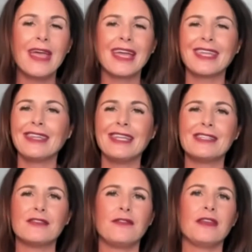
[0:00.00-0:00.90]
And that can
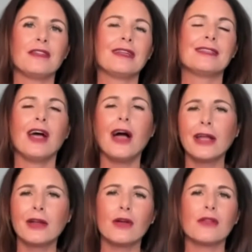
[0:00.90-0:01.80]
lead to feeling
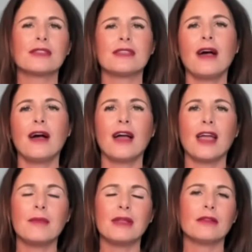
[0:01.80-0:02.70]
tired all the
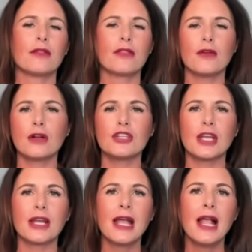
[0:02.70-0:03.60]
time and
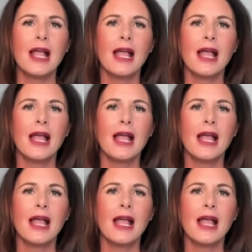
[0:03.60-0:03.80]
lethargic.